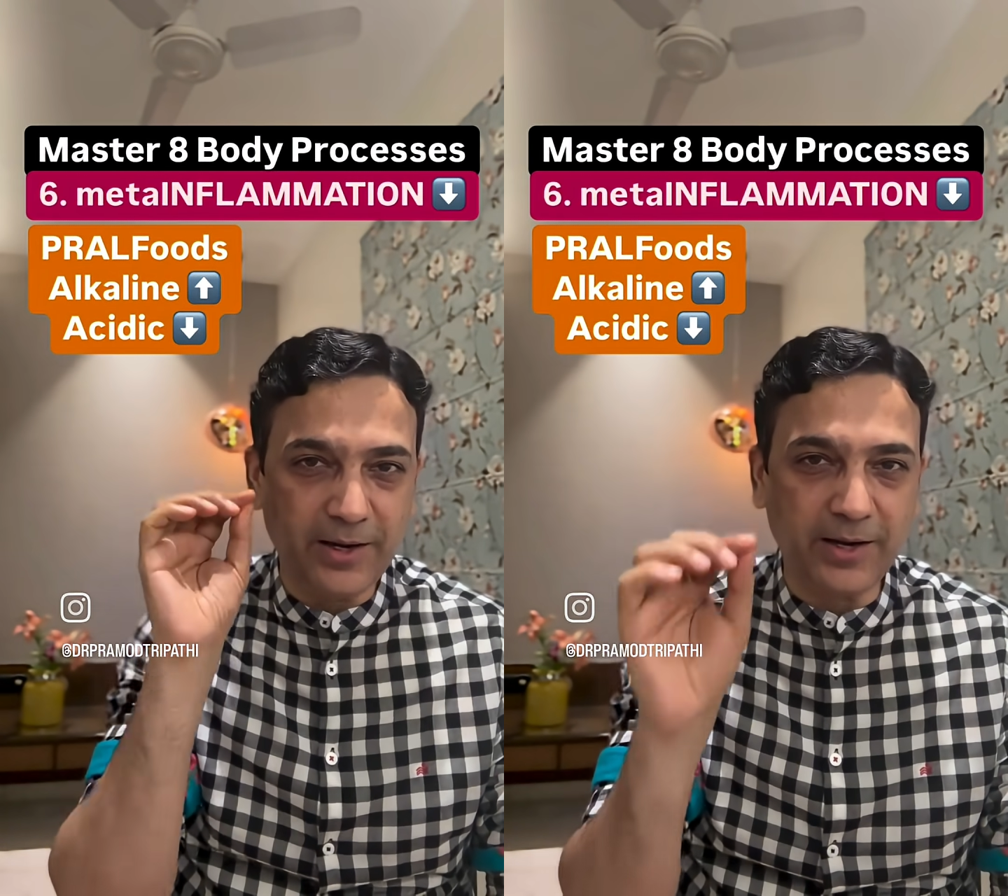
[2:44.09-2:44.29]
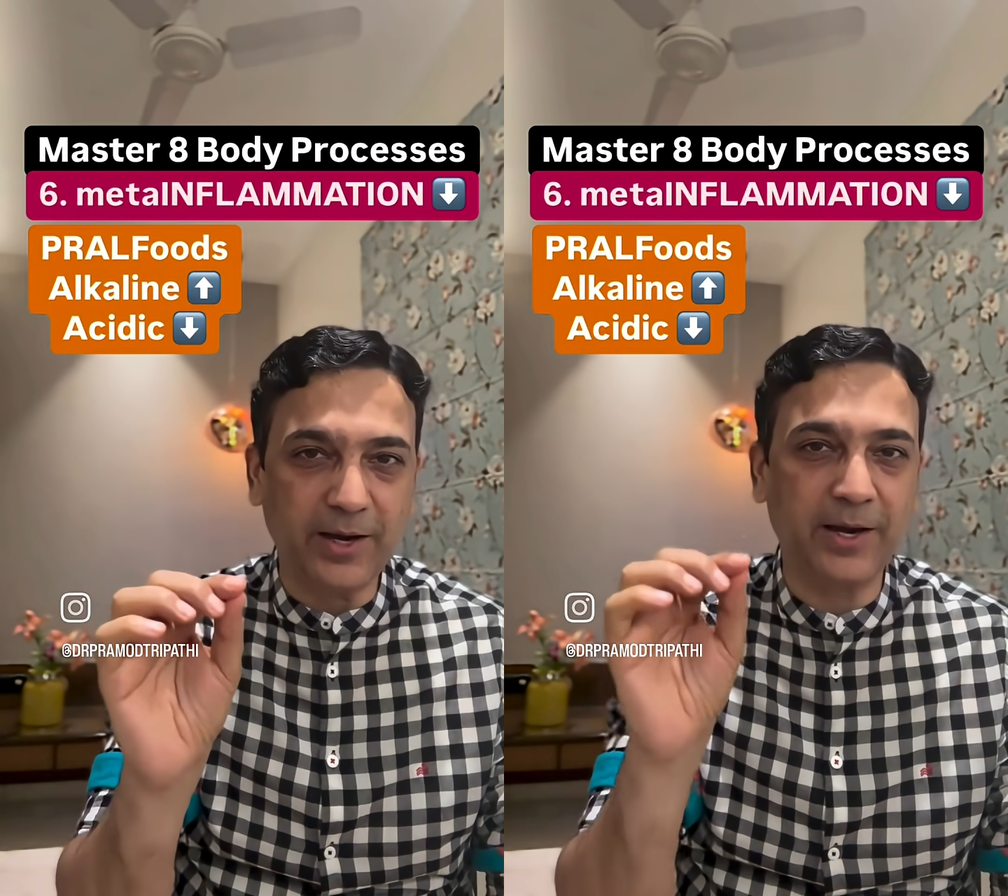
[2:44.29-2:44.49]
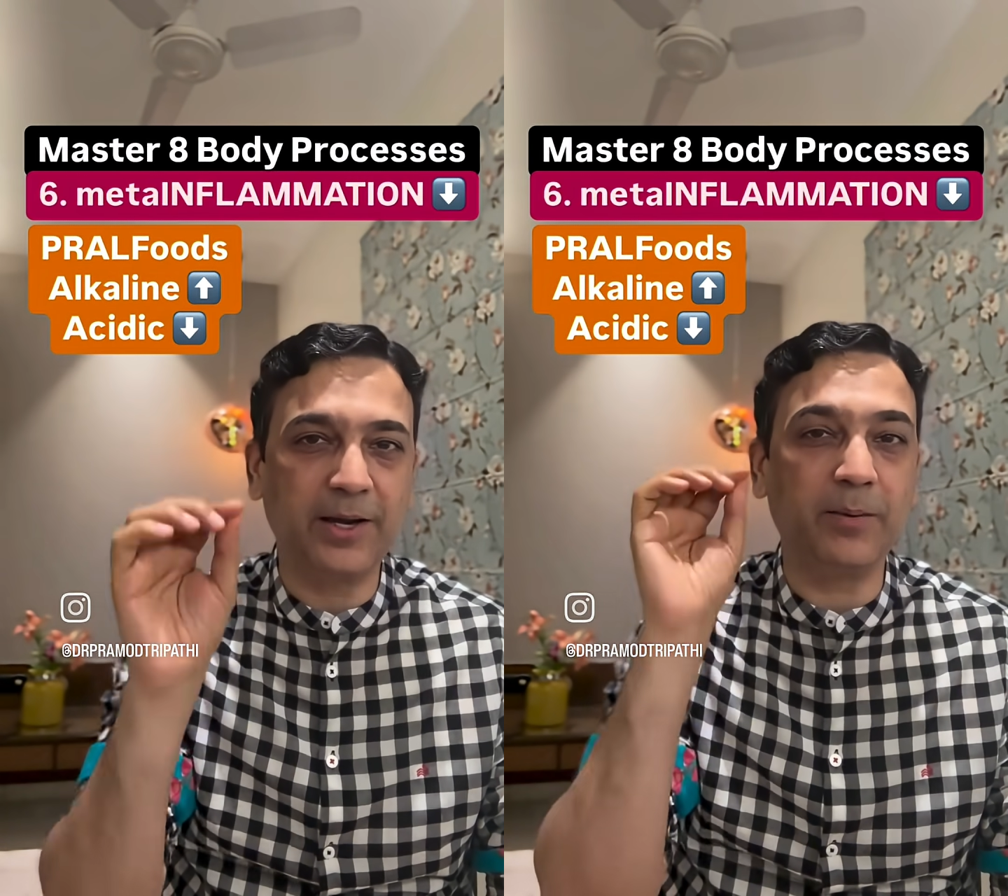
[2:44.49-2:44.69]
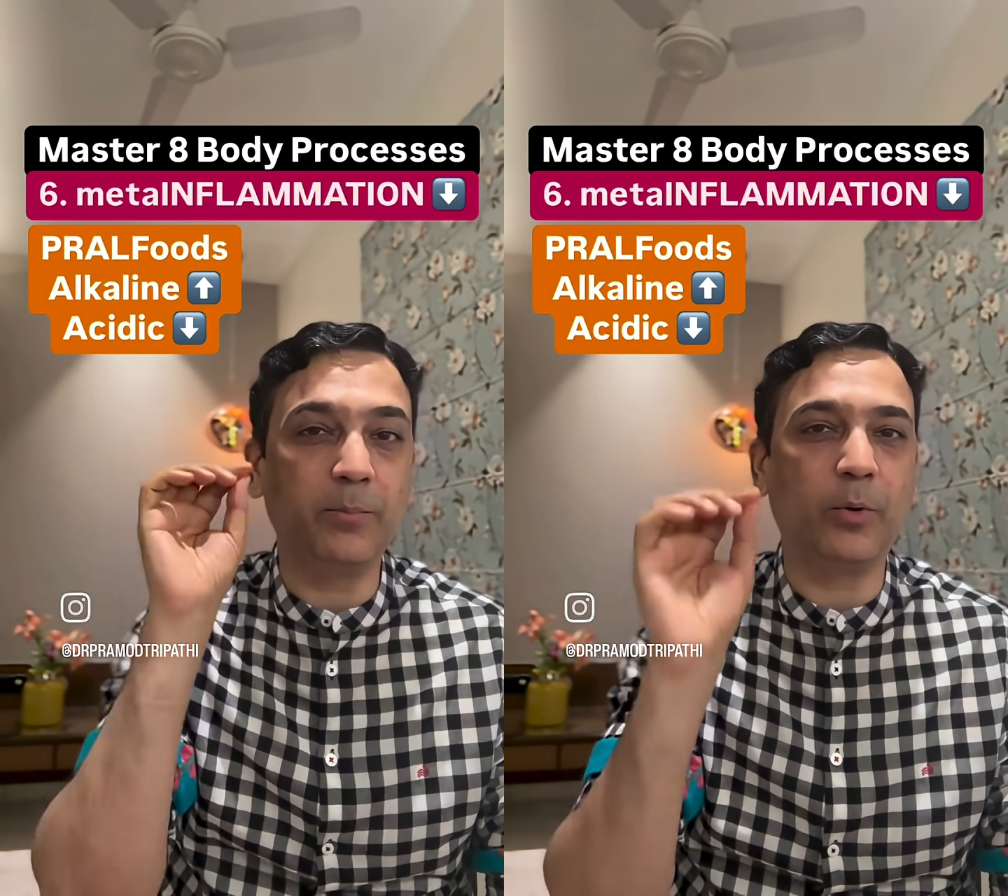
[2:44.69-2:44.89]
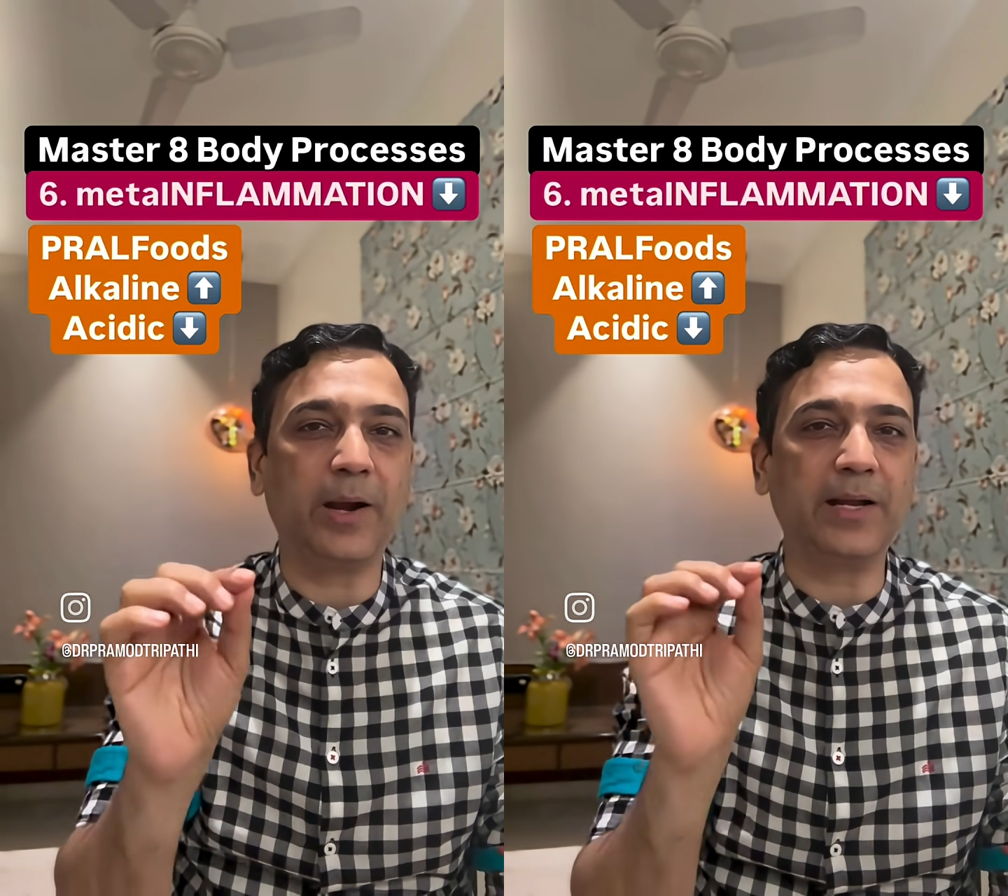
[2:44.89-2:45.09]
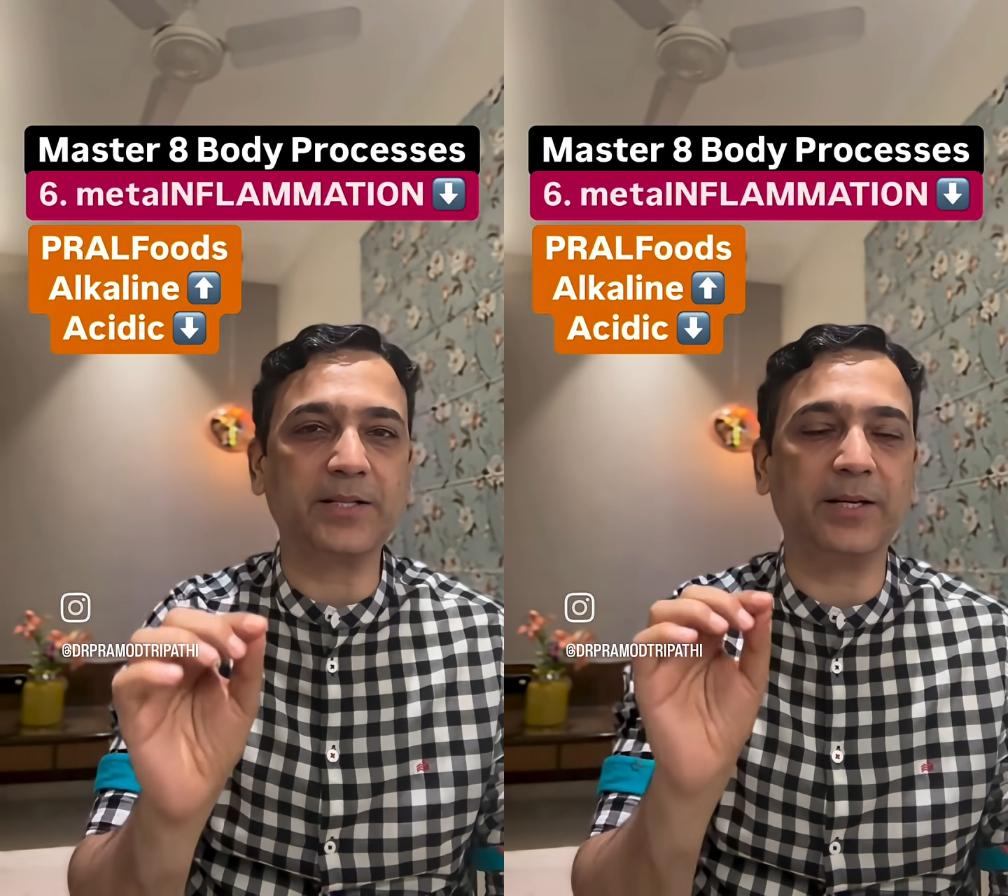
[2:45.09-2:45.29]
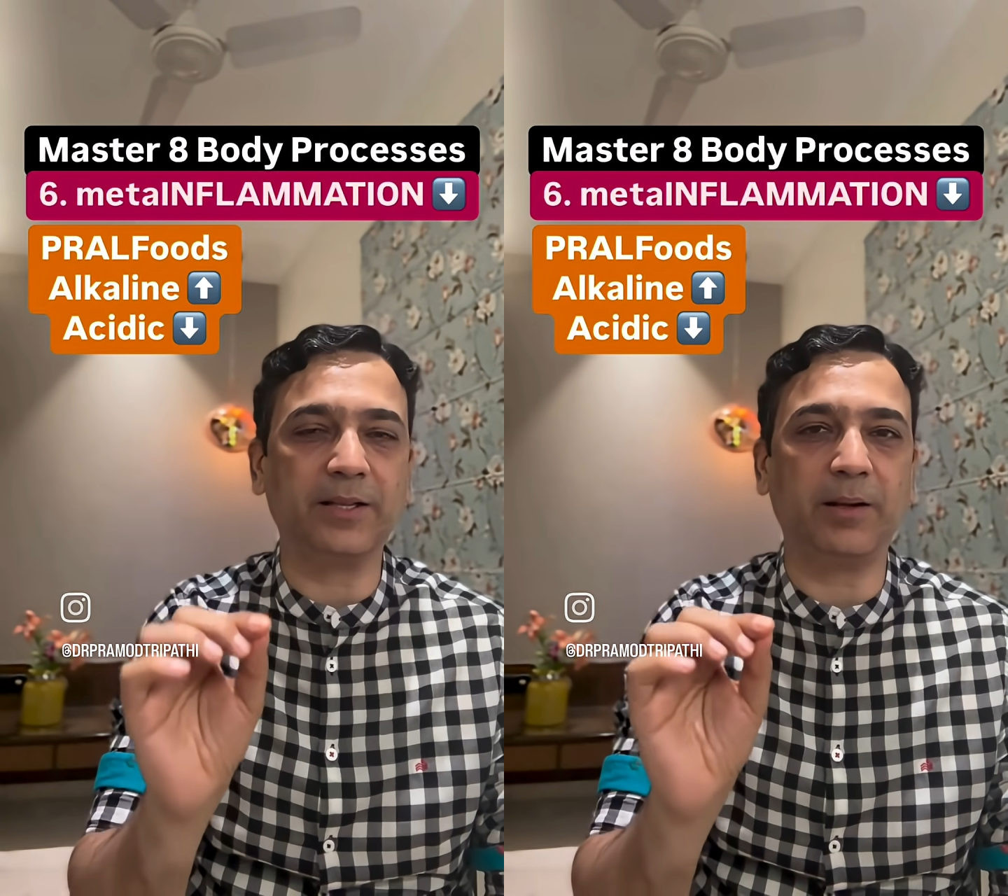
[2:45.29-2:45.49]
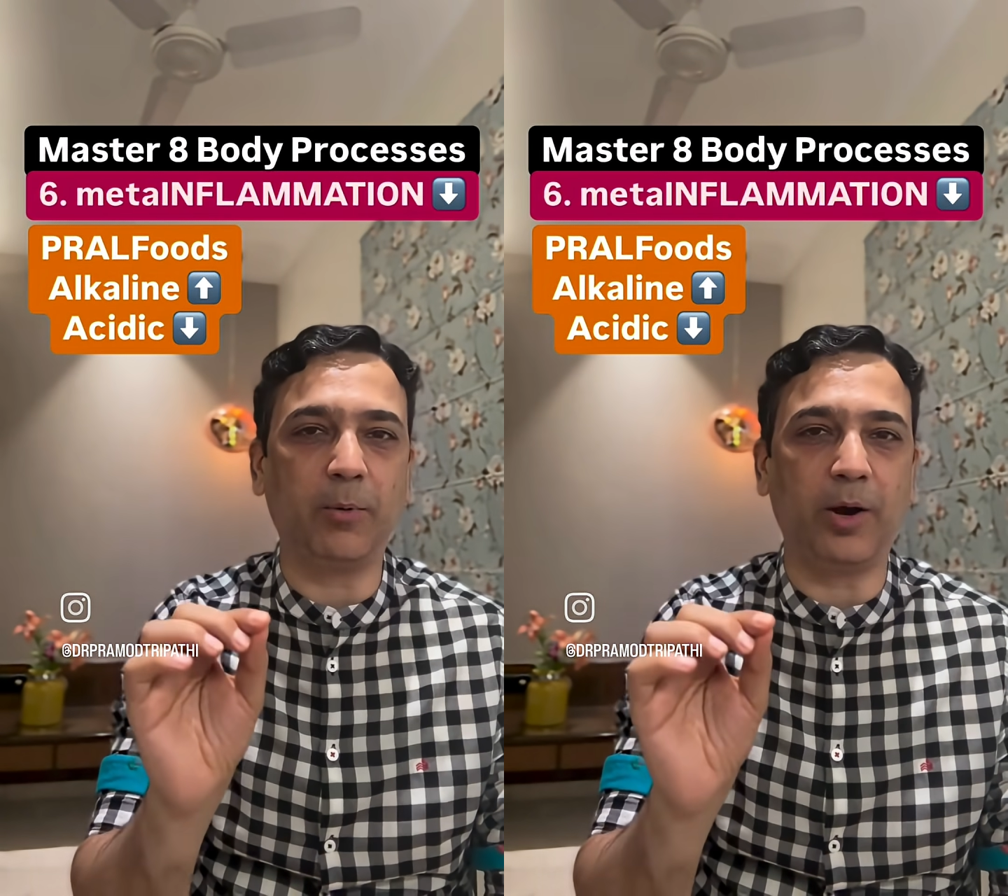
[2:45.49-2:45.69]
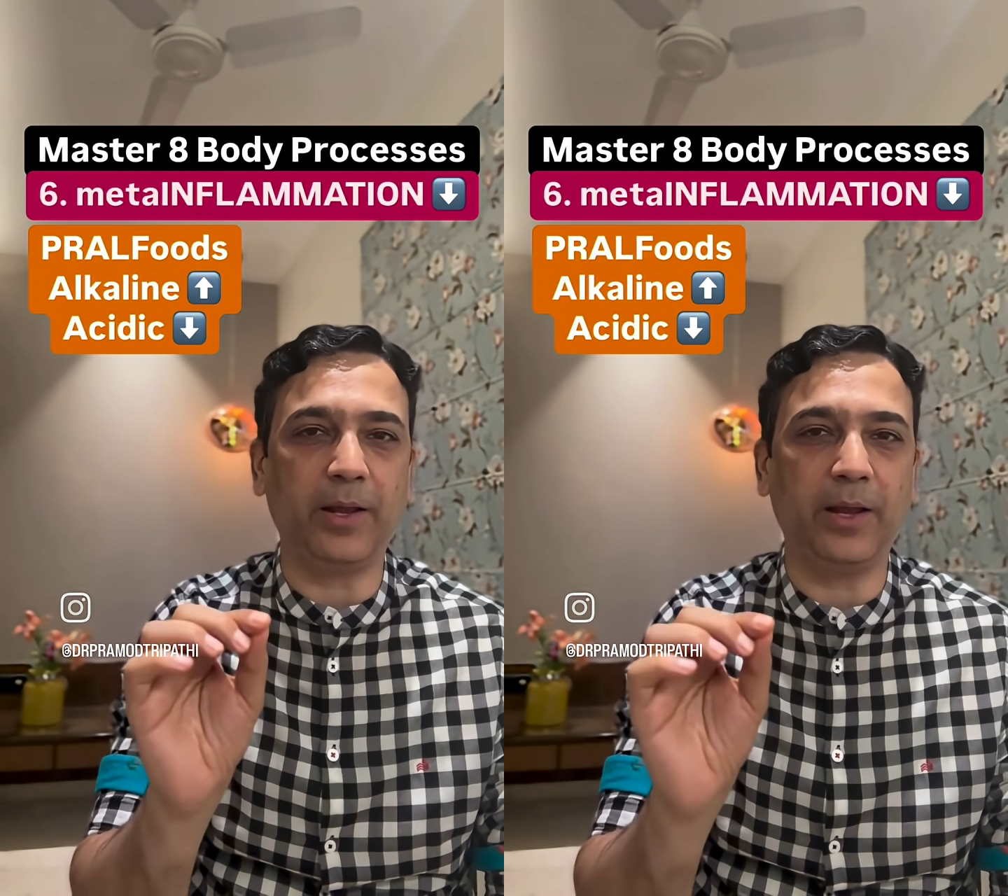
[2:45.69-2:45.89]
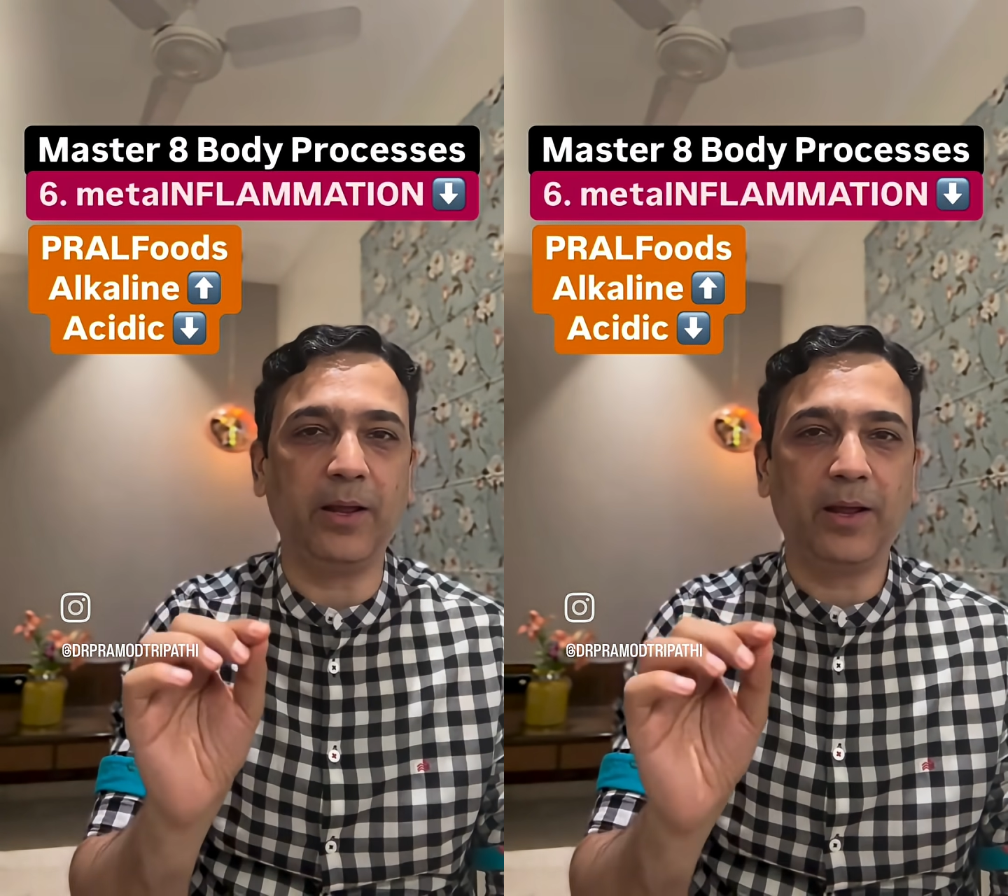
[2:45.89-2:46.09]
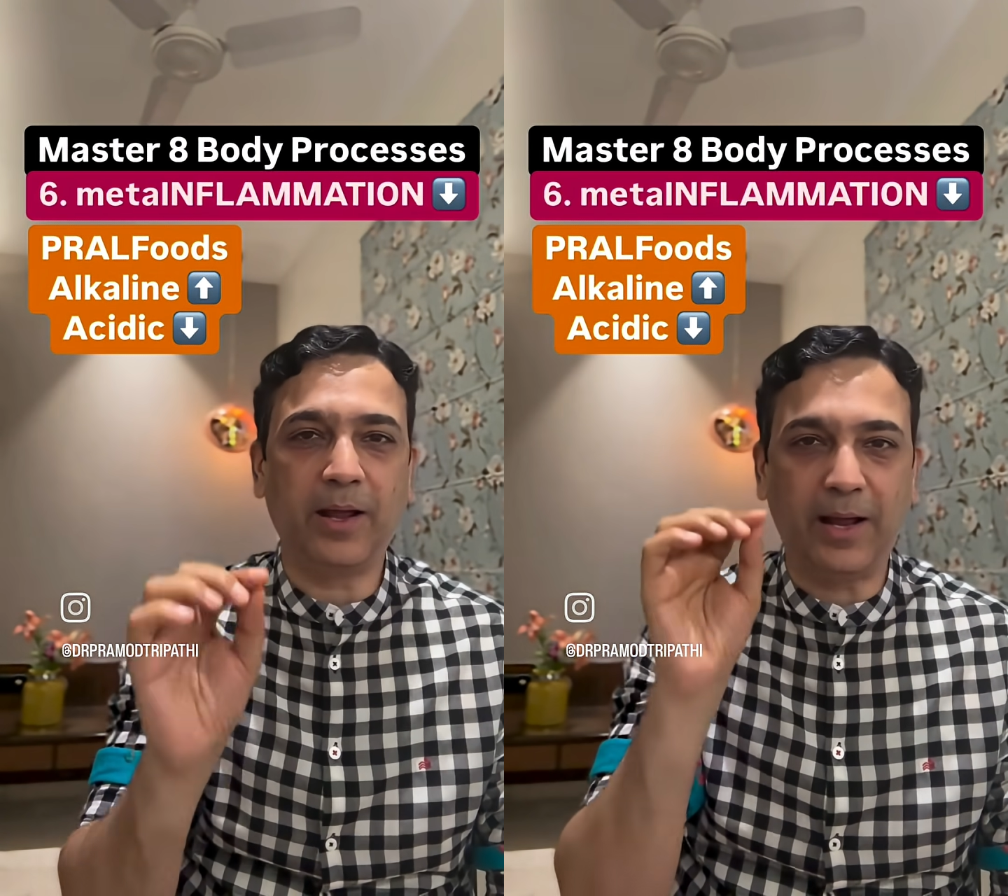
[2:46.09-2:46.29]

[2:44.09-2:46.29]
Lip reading: creating more acid in the body,